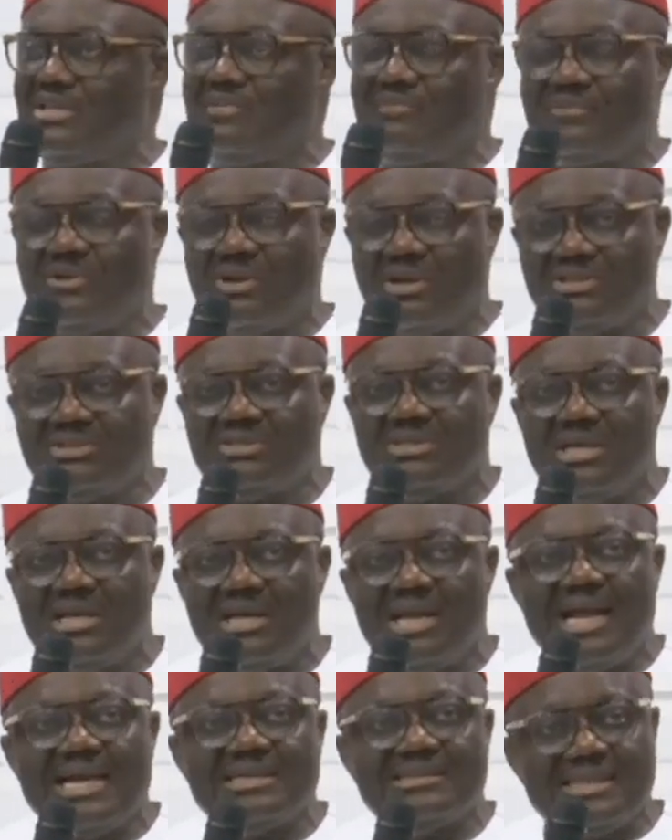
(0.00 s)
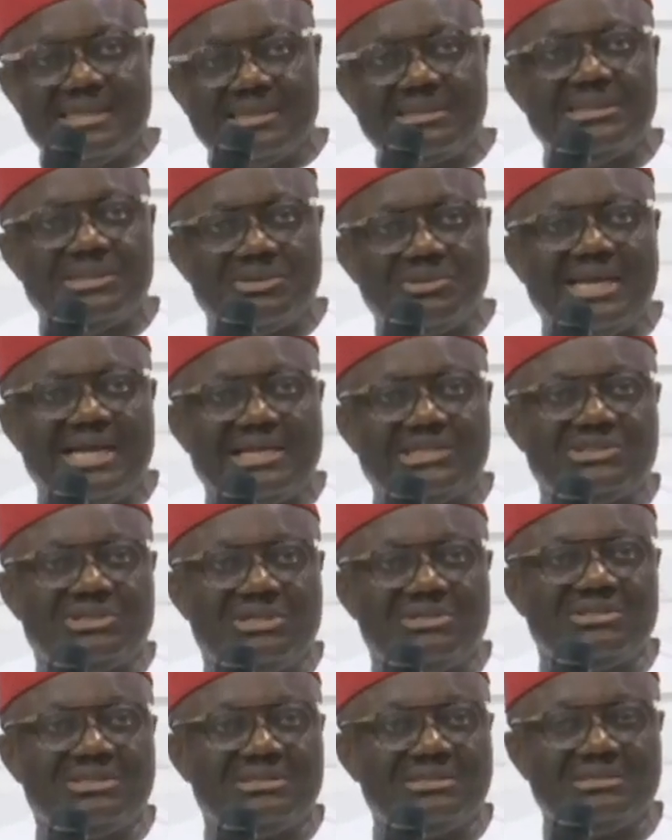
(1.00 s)
If not, I take legal
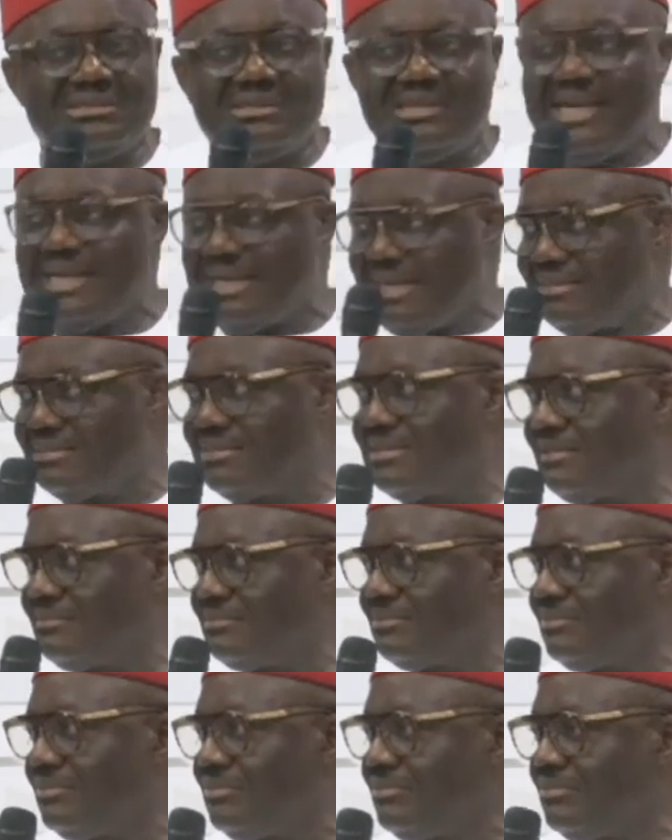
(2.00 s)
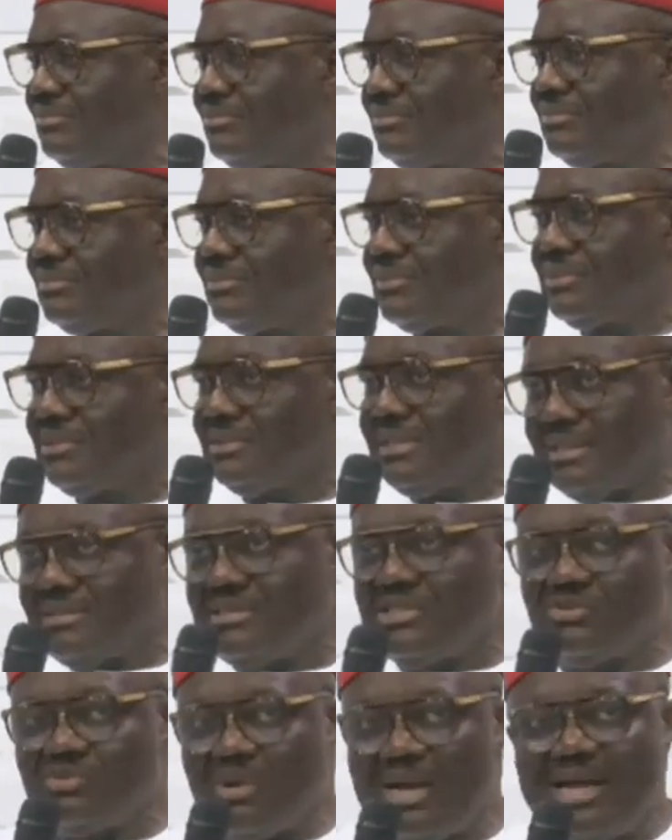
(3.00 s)
action against them. That
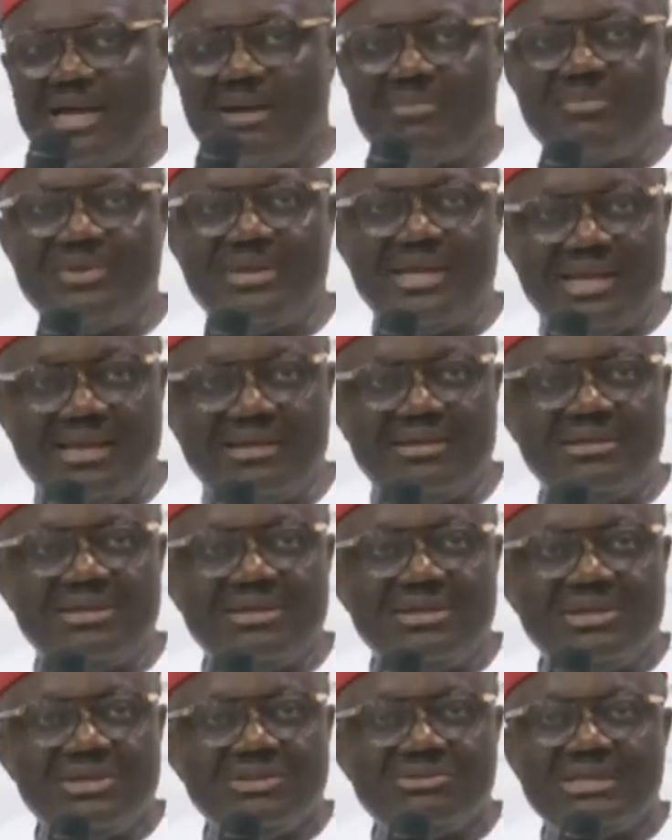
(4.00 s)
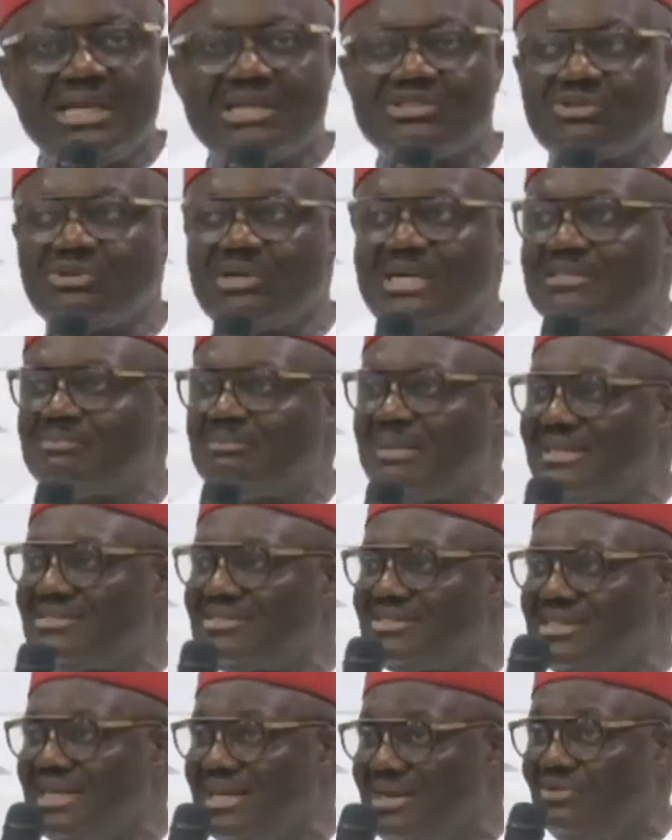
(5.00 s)
is why I'm here, to exonerate
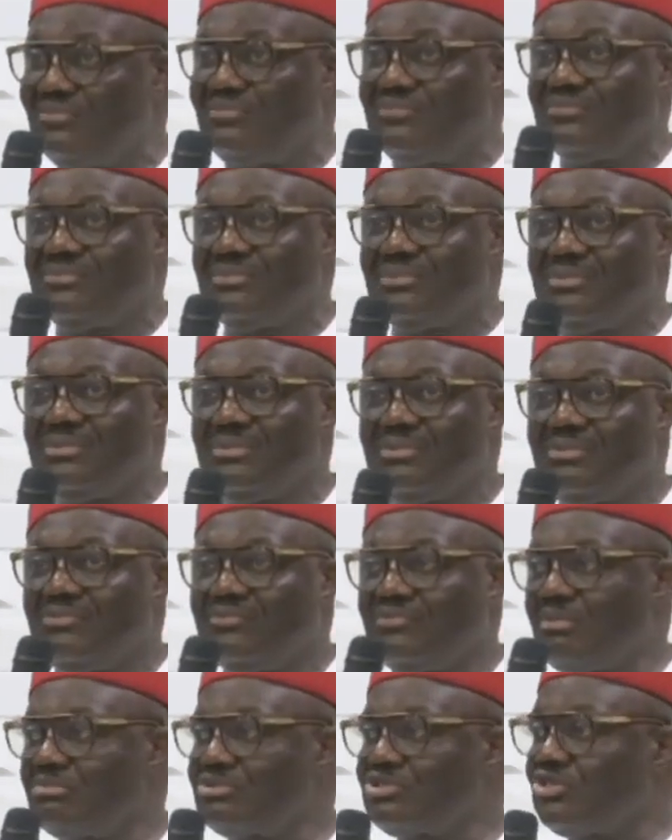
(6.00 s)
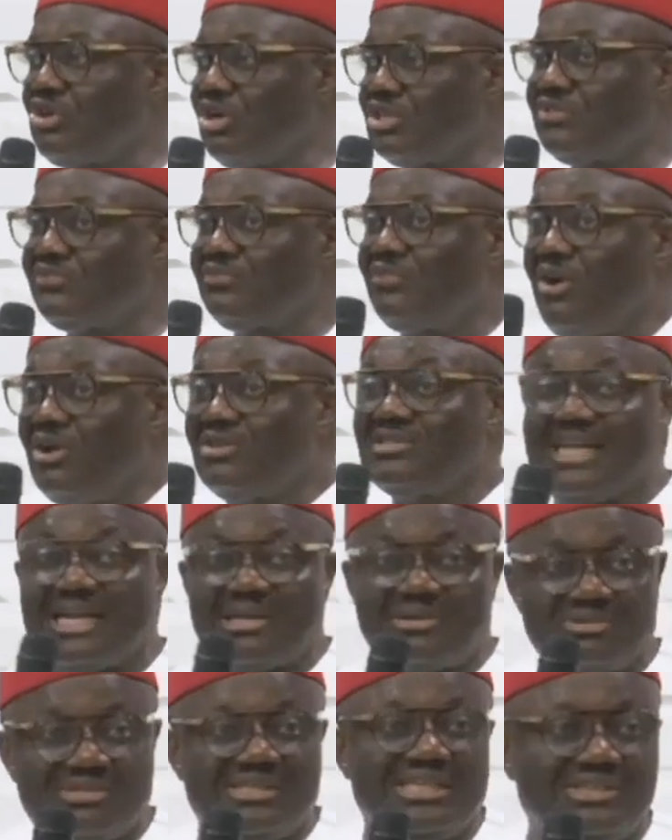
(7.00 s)
myself from such false
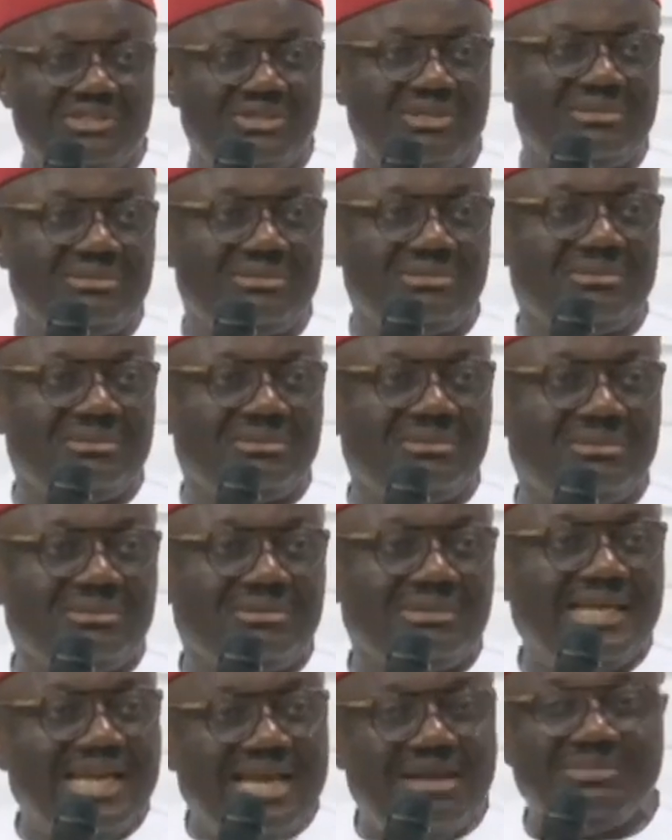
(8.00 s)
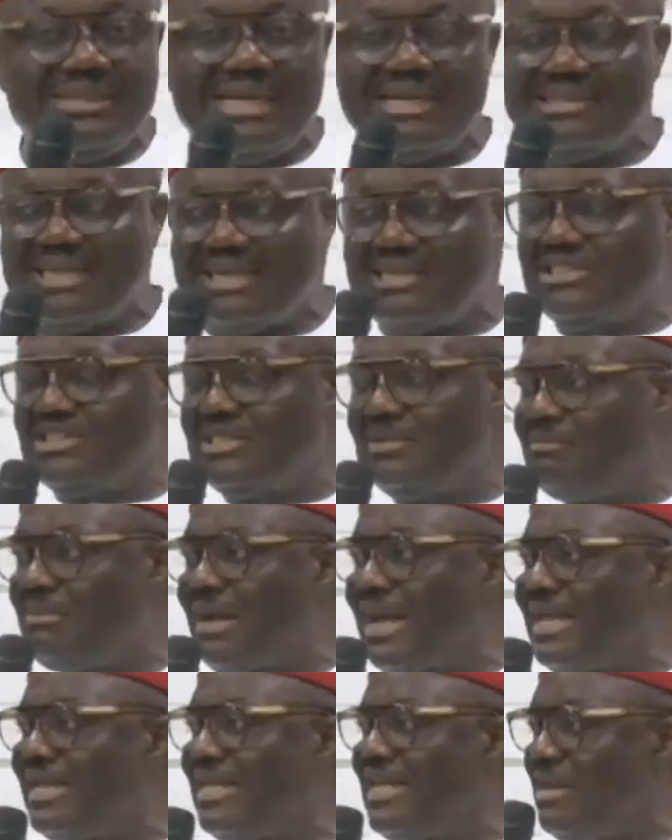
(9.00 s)
accusation aimed at tarnishing
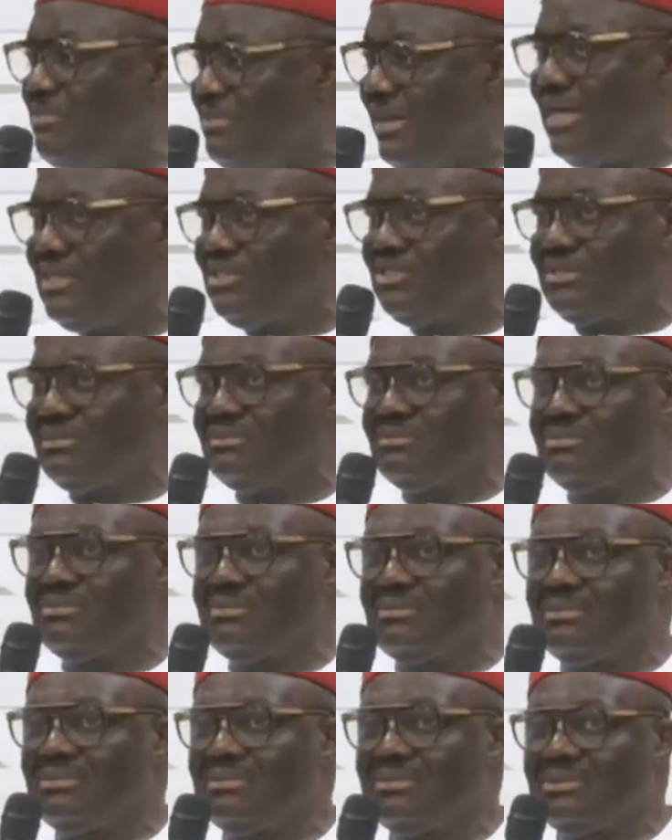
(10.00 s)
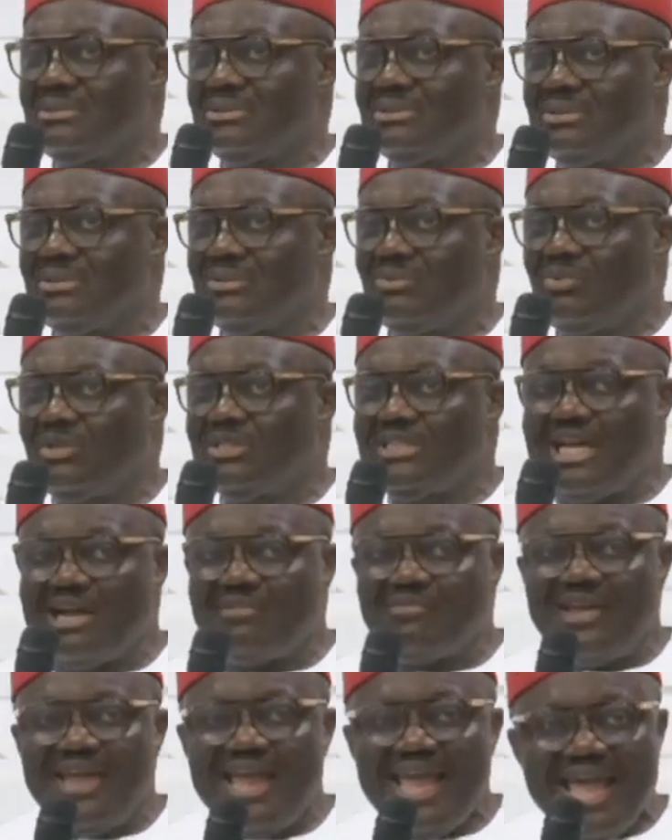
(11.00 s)
my image, which I
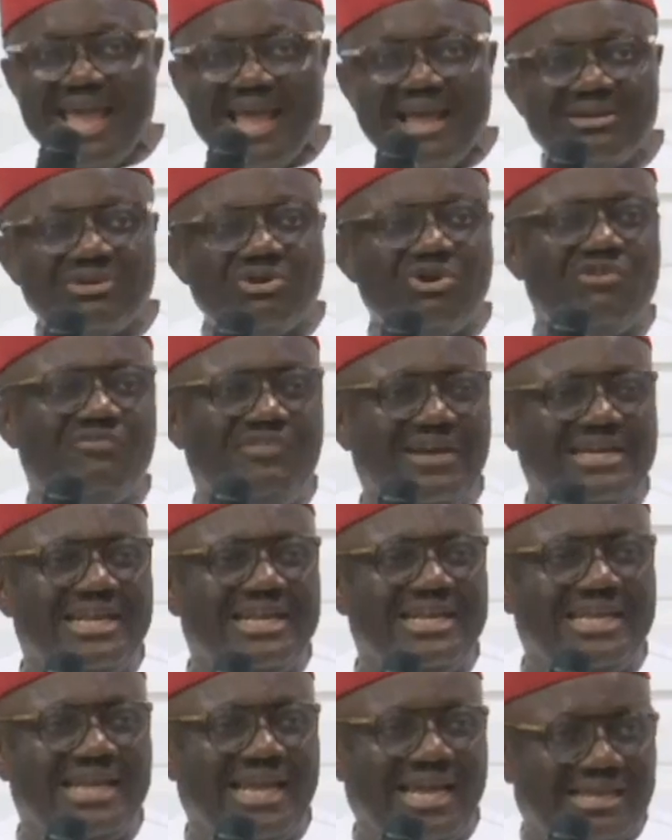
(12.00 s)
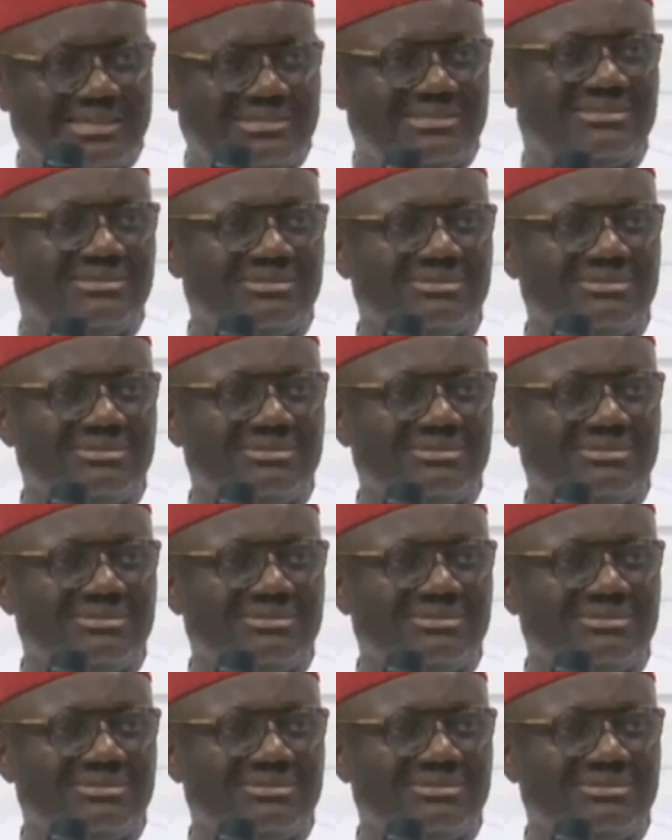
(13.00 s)
have earned over the years.